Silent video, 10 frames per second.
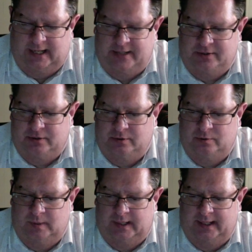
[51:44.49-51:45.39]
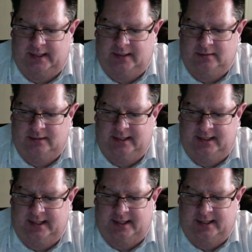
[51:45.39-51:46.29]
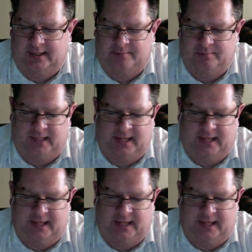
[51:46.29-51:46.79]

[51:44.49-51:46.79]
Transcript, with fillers: I do uh, um,